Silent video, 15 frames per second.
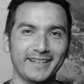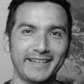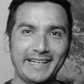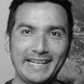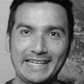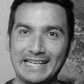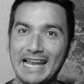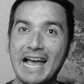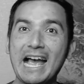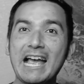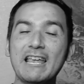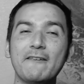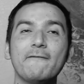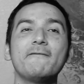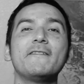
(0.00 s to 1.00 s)
and
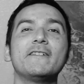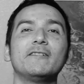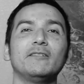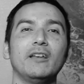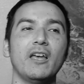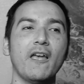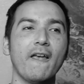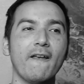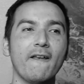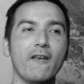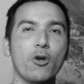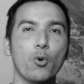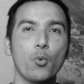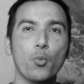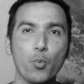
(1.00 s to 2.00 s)
I feel
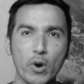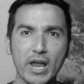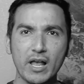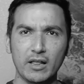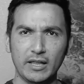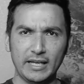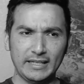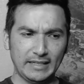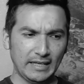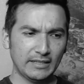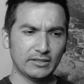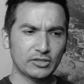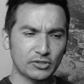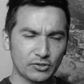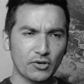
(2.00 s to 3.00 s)
well and
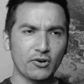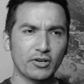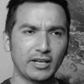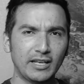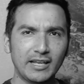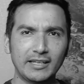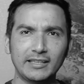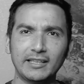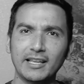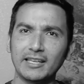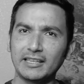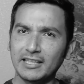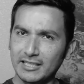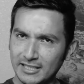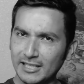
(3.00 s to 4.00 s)
strong, and like
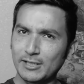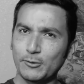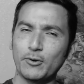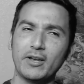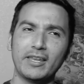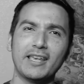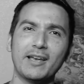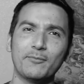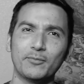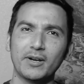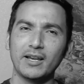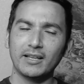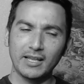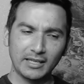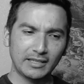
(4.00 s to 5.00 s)
this is who I am,
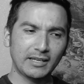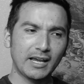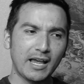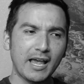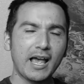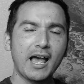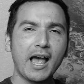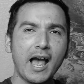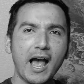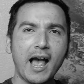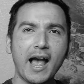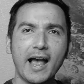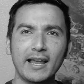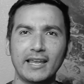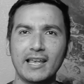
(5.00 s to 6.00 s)
right? Like
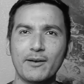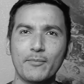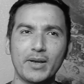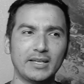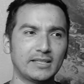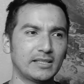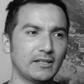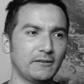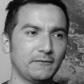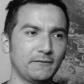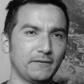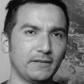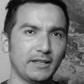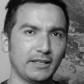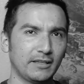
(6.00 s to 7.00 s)
I am myself.
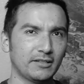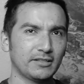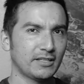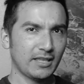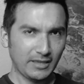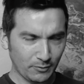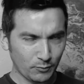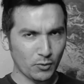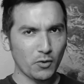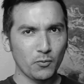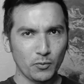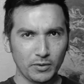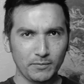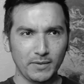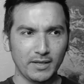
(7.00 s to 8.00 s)
Like there's nothing wrong
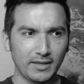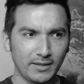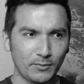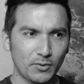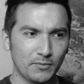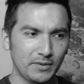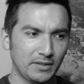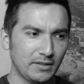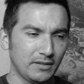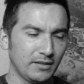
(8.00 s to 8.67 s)
with me at the moment.